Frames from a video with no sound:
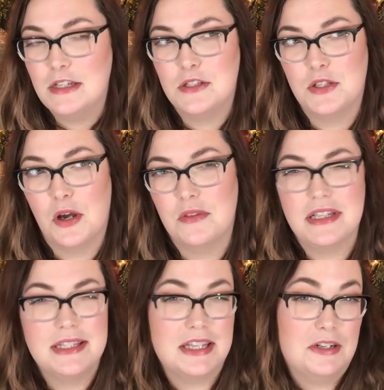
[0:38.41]
So
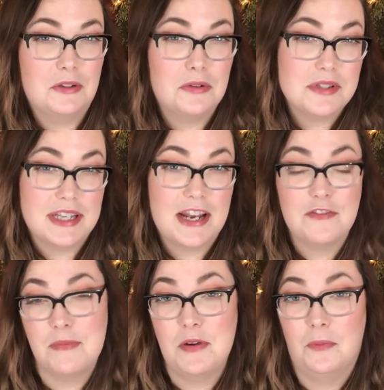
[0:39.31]
the cynical side
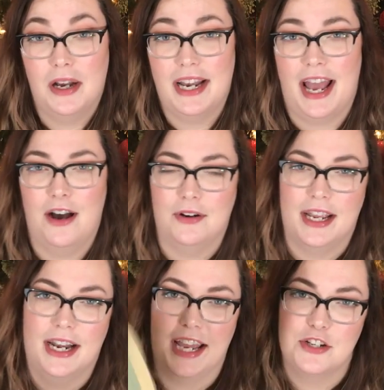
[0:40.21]
of me won out
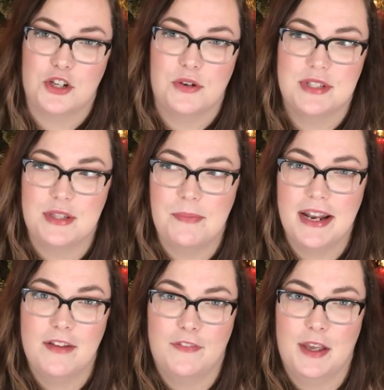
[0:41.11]
and I chose the
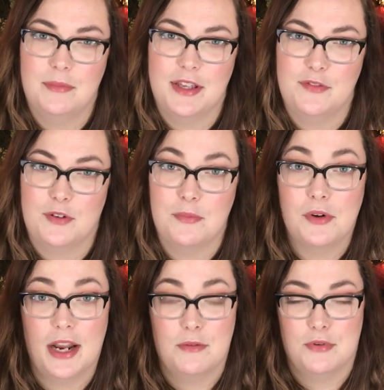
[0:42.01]
Bennett family from
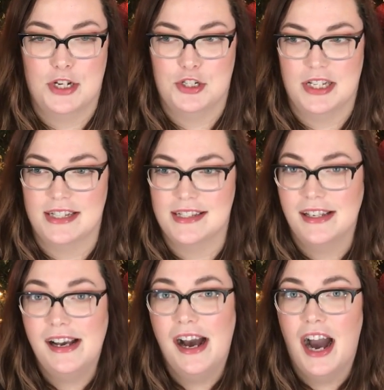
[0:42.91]
Pride and Prejudice.
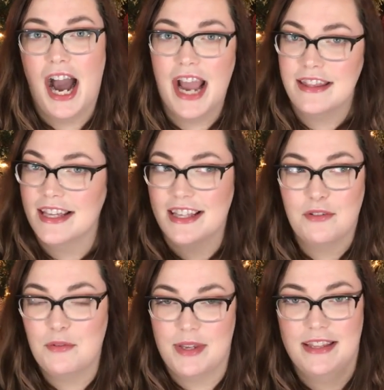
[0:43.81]
I think
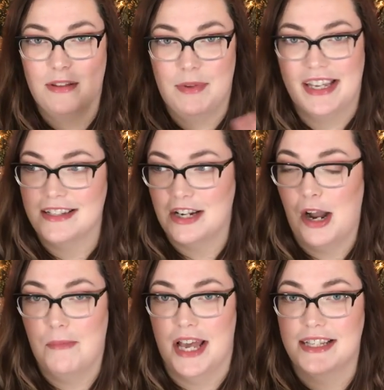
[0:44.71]
it would be the biggest
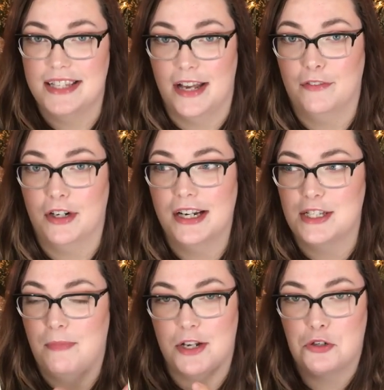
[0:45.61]
hot mess ever,
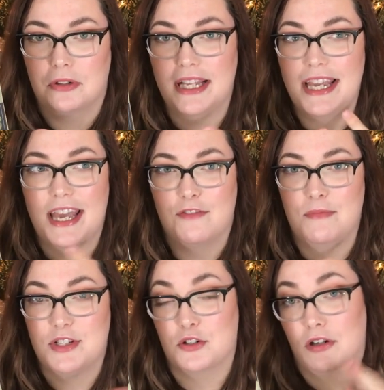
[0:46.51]
especially if
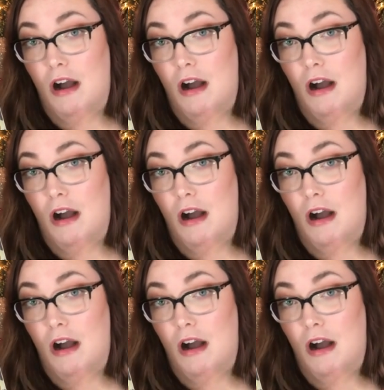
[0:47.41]
Mr.